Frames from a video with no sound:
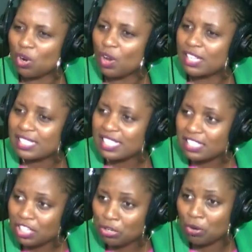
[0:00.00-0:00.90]
oh, it's
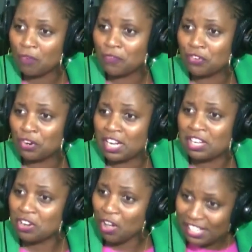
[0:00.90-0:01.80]
this hue of green.
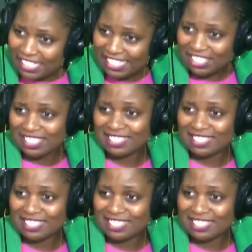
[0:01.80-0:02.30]
Scratch. No, it is